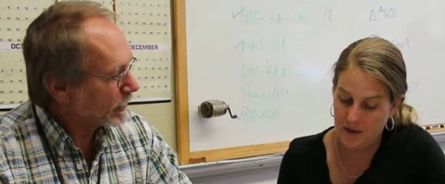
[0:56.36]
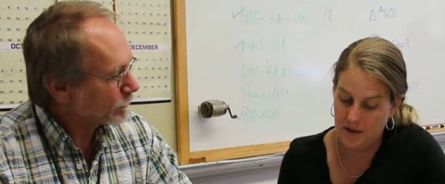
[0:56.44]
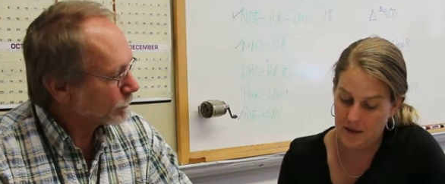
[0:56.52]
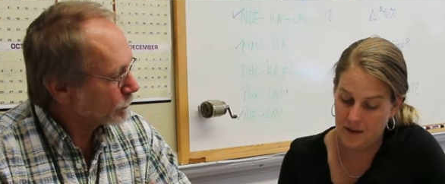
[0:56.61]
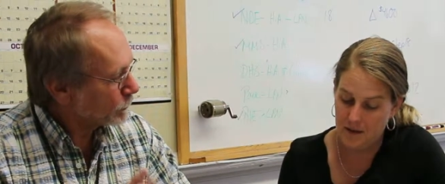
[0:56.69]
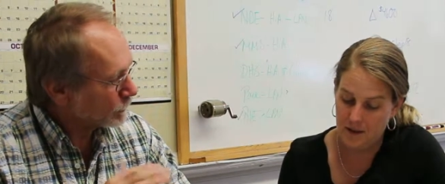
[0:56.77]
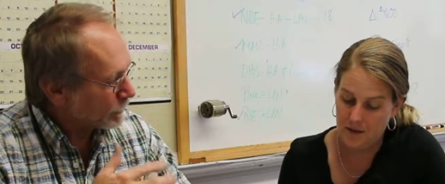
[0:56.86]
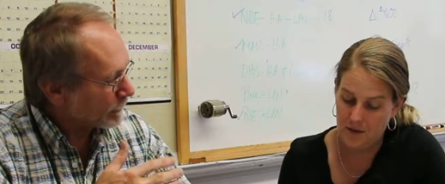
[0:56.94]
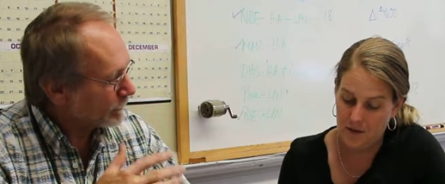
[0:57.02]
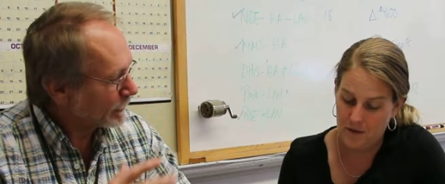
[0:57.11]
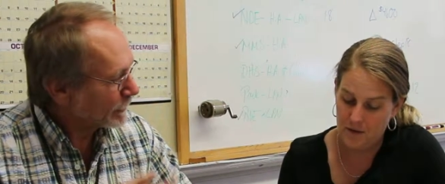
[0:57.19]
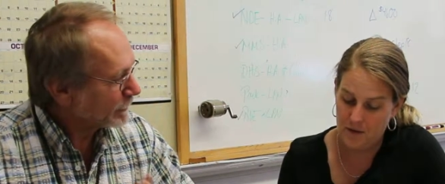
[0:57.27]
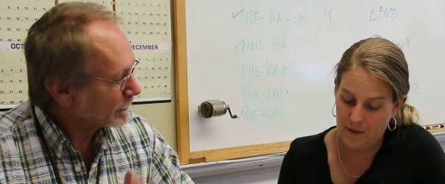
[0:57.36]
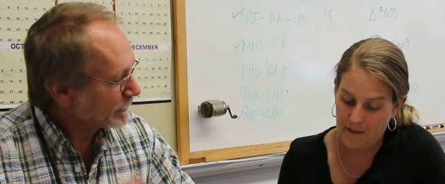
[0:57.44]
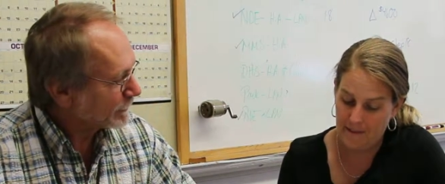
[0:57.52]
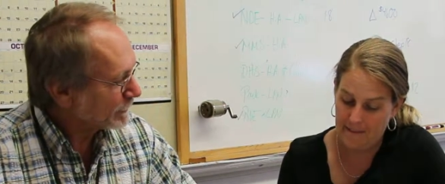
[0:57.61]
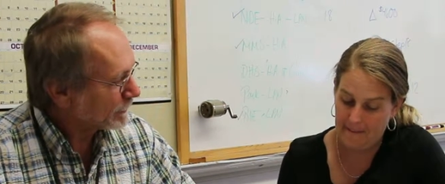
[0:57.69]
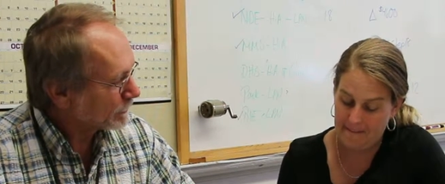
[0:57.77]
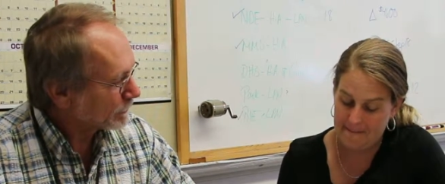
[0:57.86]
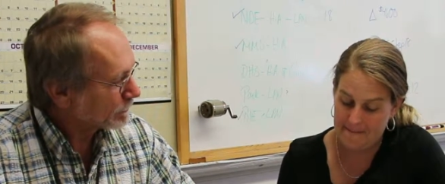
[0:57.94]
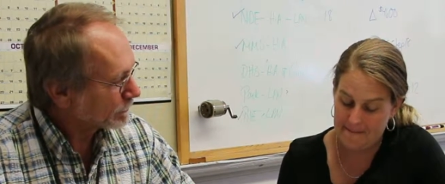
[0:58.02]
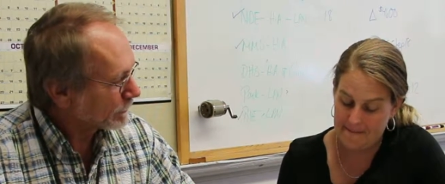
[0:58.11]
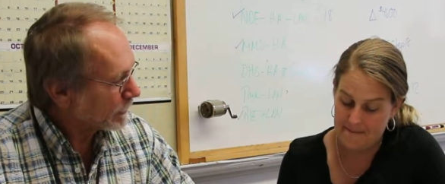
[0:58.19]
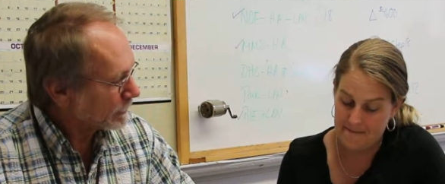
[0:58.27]
Speaker 1: afternoon. Do you have any any other
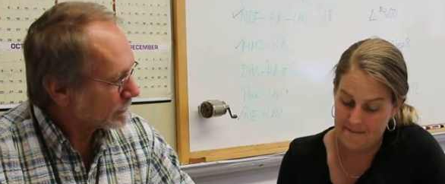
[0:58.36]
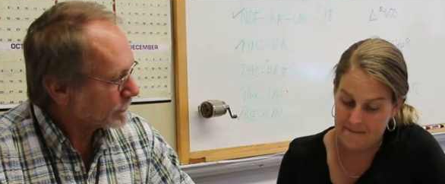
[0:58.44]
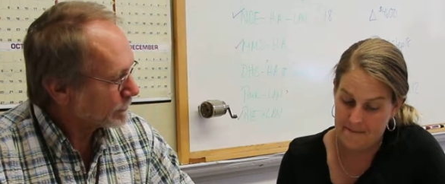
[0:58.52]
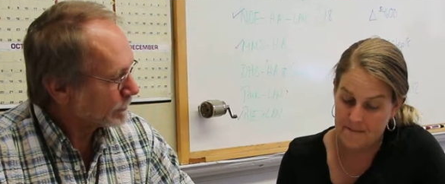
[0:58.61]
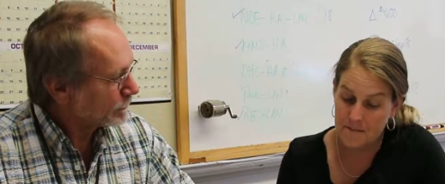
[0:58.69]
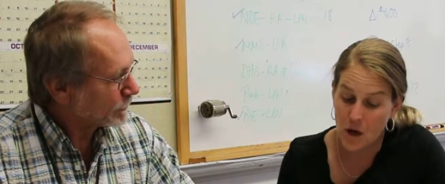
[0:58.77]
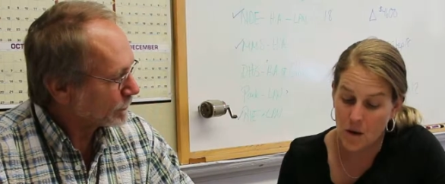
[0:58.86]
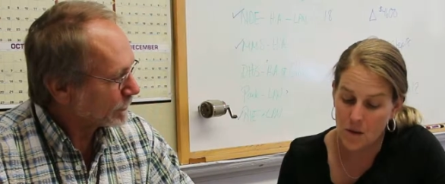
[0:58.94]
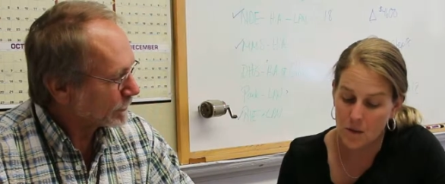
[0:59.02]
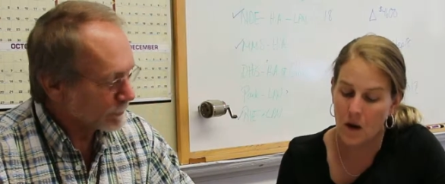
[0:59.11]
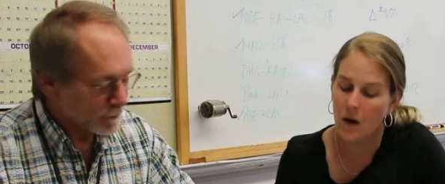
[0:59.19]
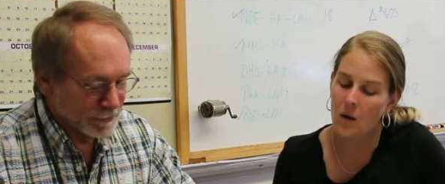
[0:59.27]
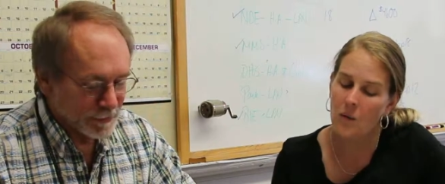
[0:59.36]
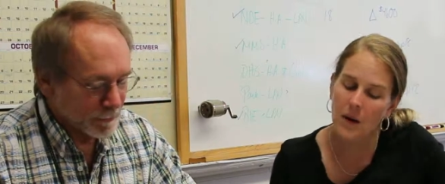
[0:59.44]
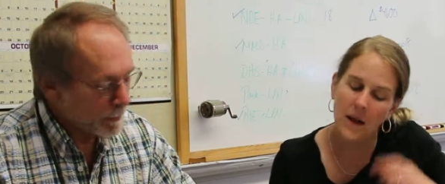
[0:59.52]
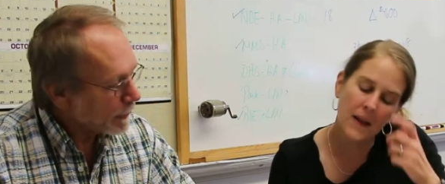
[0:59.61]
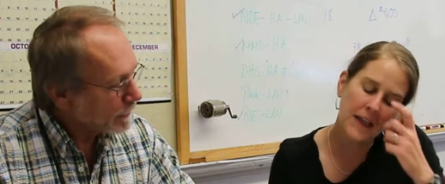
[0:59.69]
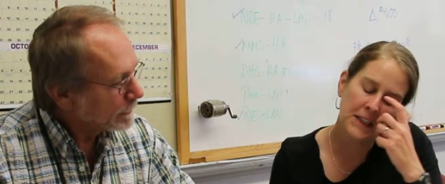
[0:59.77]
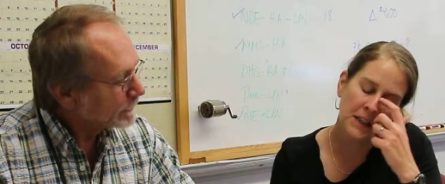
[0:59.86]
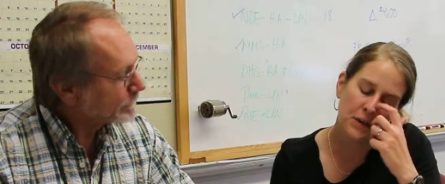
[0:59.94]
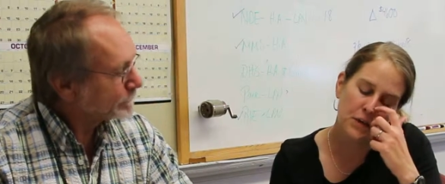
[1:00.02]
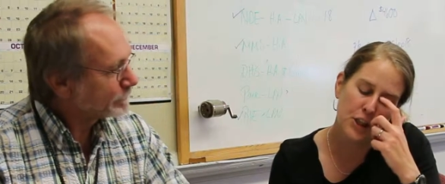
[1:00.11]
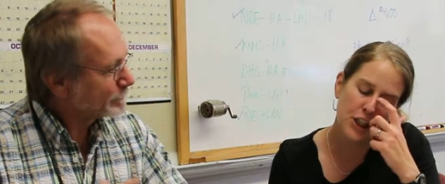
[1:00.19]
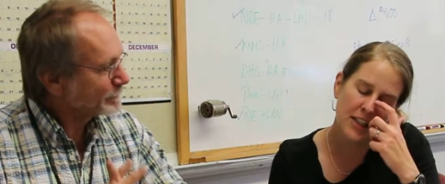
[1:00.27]
thoughts? No. oh
Speaker 2: well, I
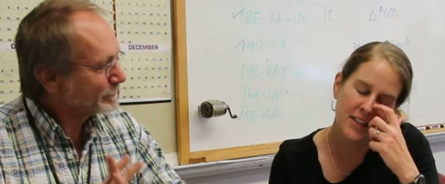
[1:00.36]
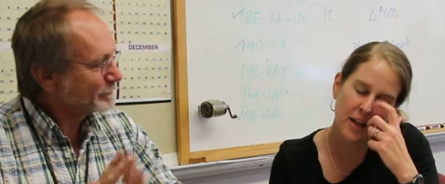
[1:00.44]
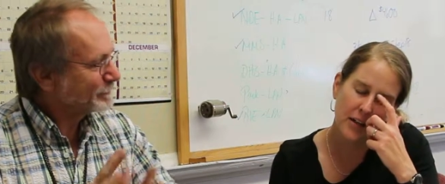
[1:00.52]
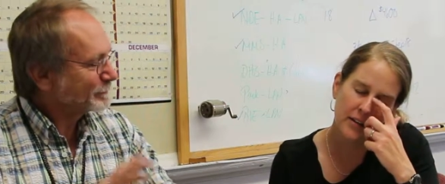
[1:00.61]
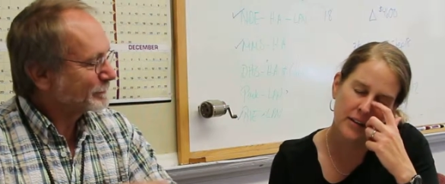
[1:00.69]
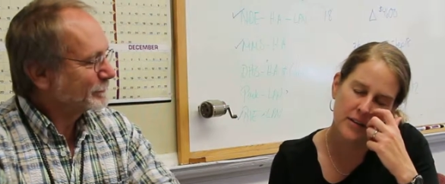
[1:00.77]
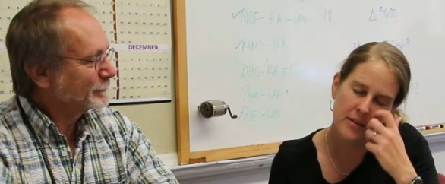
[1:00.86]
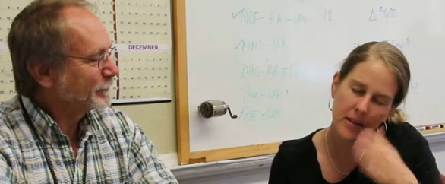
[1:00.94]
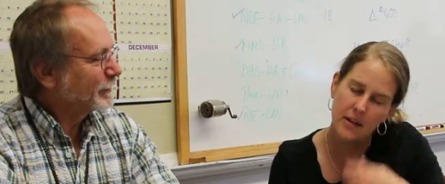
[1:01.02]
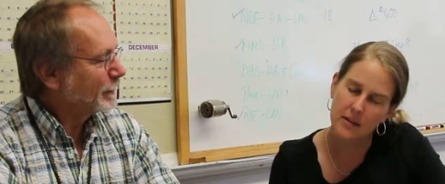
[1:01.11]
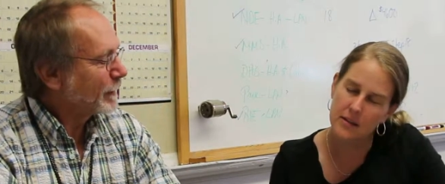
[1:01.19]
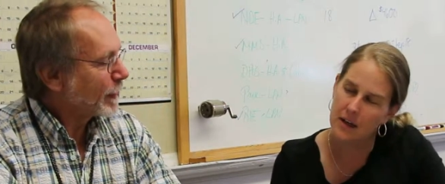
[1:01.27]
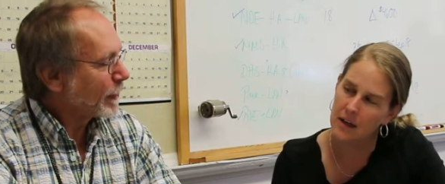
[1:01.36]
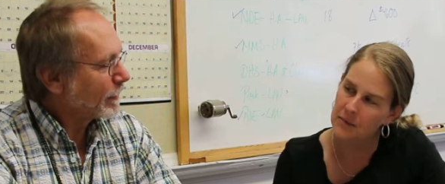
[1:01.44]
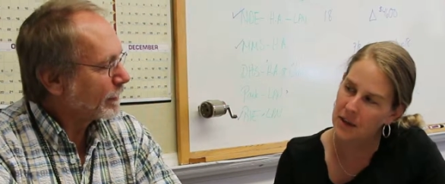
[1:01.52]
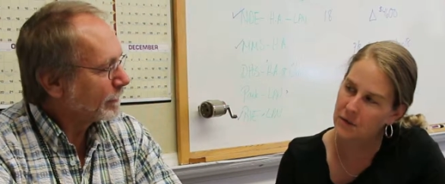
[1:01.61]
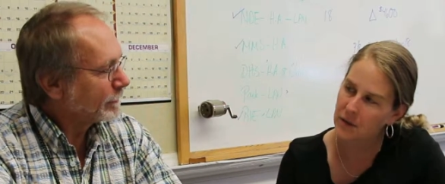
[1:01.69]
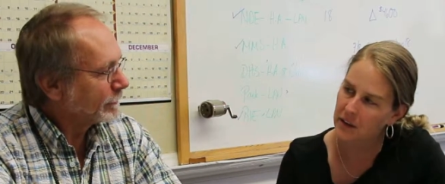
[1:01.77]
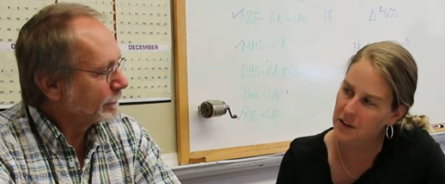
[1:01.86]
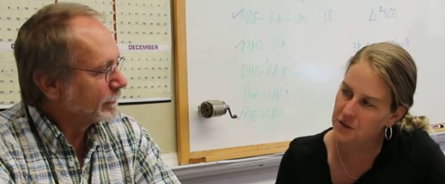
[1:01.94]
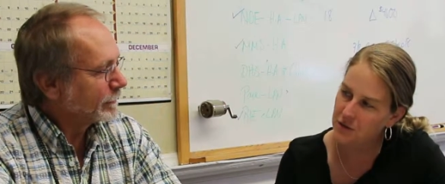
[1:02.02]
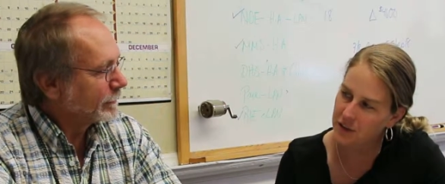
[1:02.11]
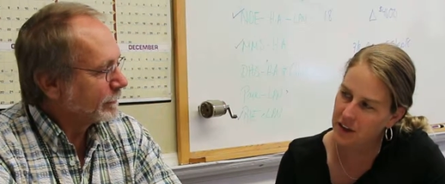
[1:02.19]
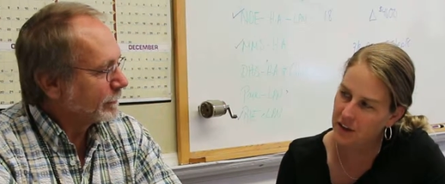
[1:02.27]
know. Should I tell the kids ahead of time that we're going to do a
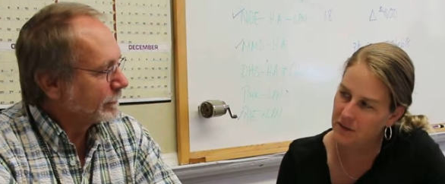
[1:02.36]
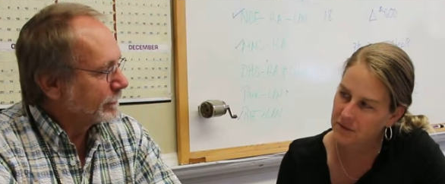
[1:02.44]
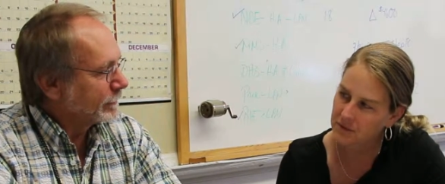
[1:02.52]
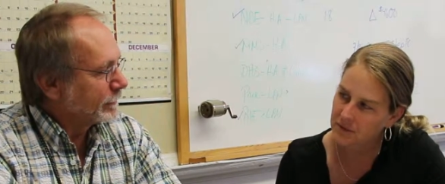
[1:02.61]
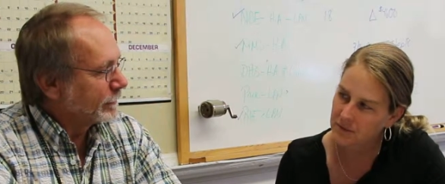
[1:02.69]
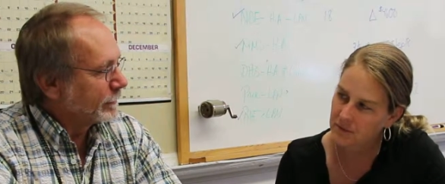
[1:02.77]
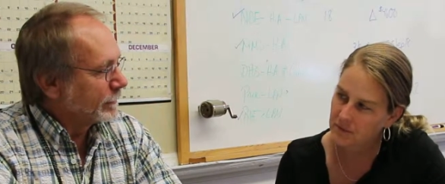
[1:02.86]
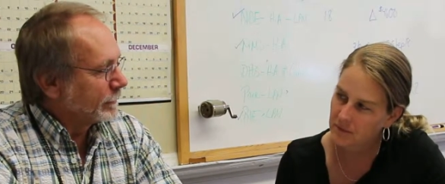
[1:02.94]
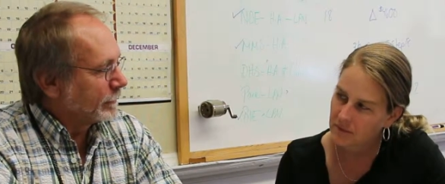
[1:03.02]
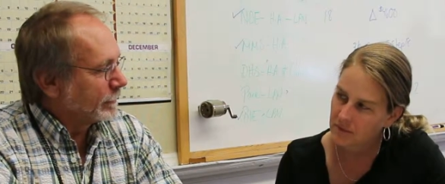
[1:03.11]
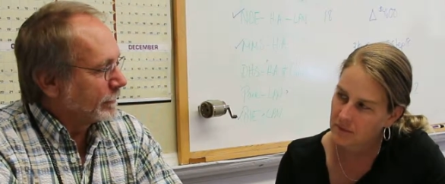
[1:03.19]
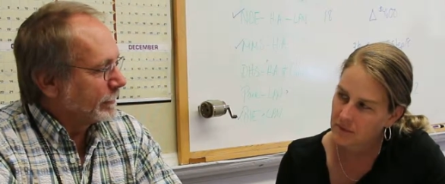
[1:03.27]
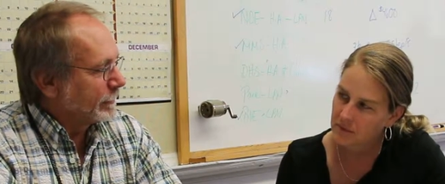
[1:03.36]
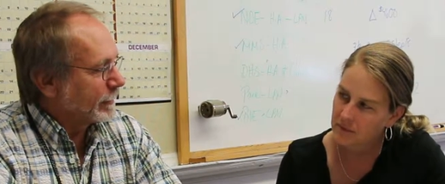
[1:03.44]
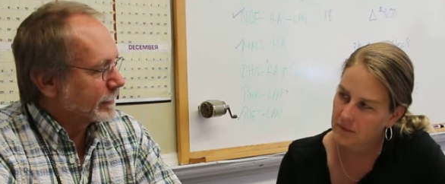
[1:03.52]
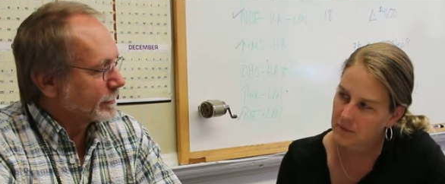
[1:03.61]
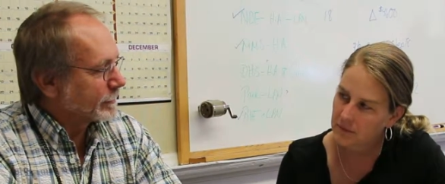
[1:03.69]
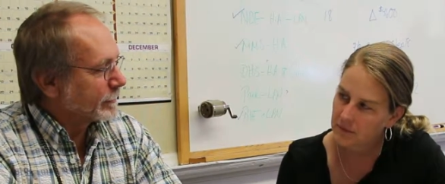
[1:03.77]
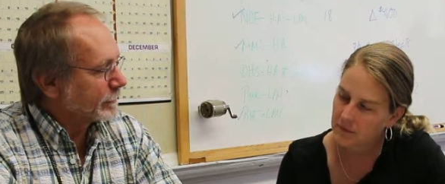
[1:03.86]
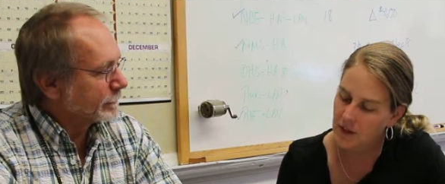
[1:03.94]
video? Yes.